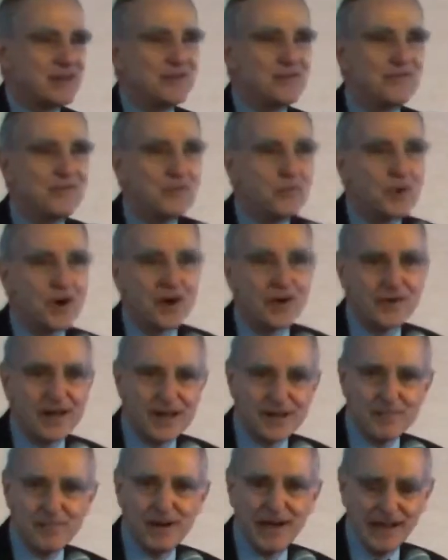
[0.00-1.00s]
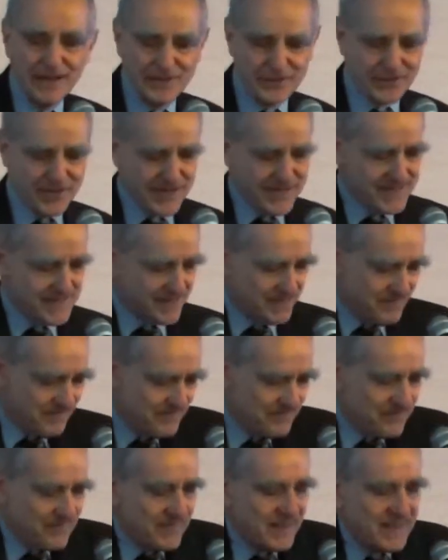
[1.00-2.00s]
If you are, I apologize.
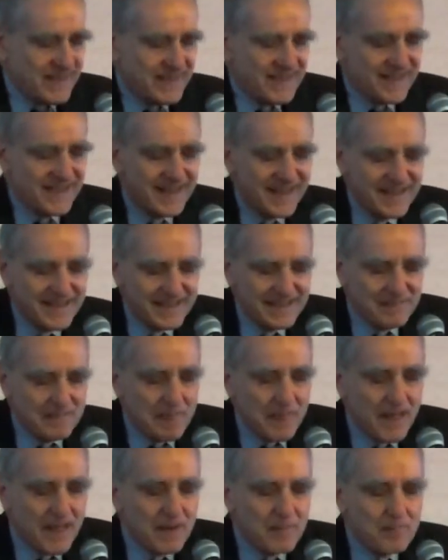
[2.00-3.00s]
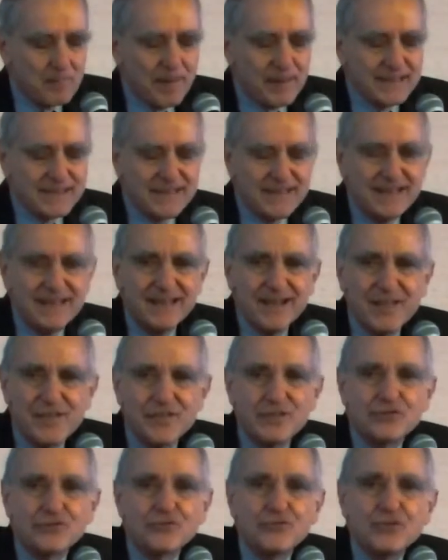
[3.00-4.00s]
But
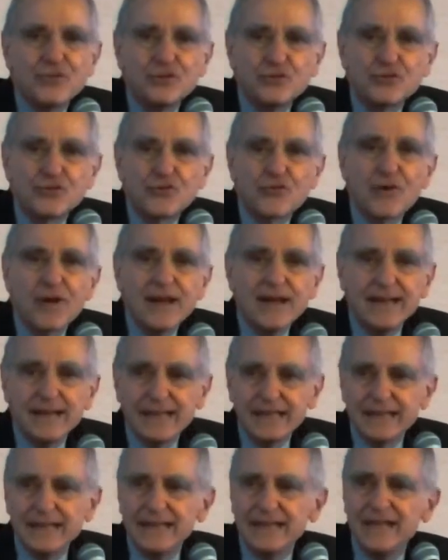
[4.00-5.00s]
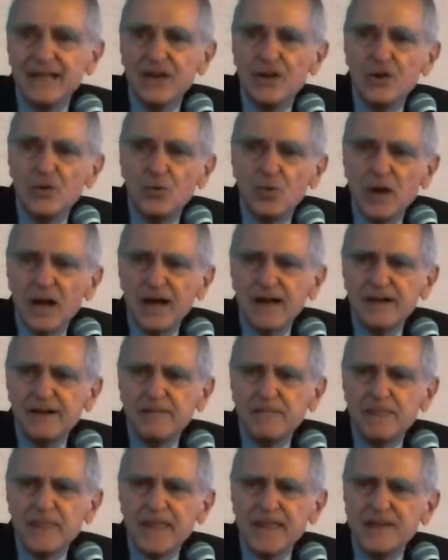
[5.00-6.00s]
the training
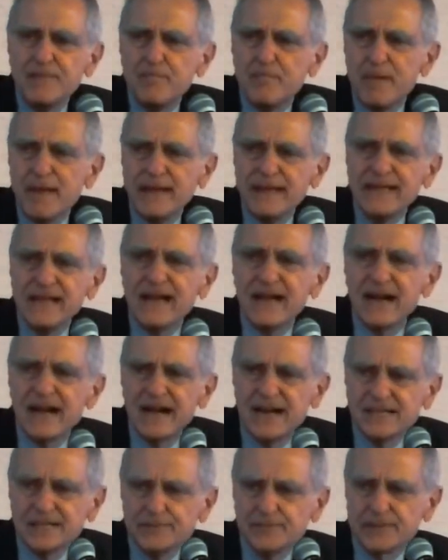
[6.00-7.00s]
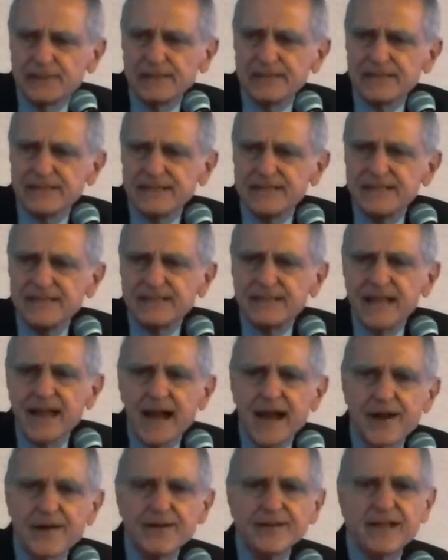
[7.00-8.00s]
in many hospitals is
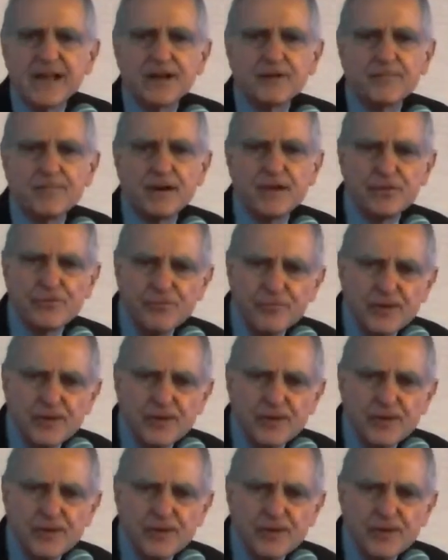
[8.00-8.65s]
carried out by the